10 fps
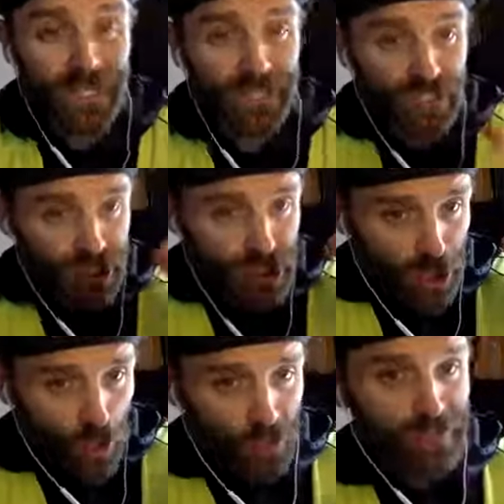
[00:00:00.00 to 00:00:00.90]
And it's
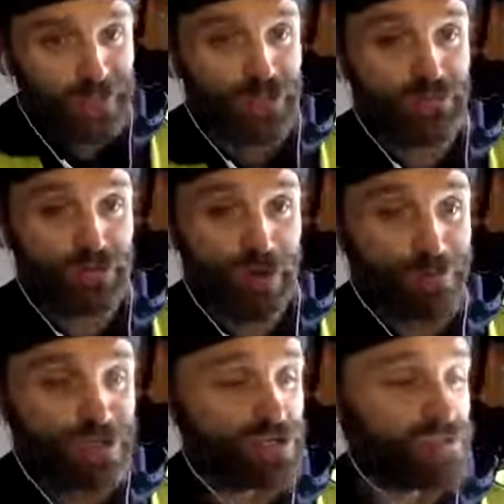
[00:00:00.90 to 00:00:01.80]
slowly, the
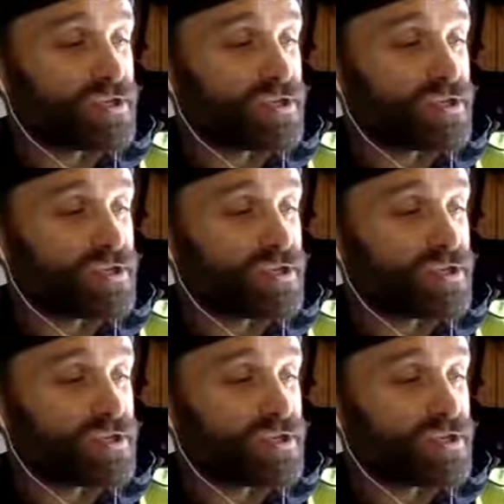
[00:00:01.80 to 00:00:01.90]
subscribership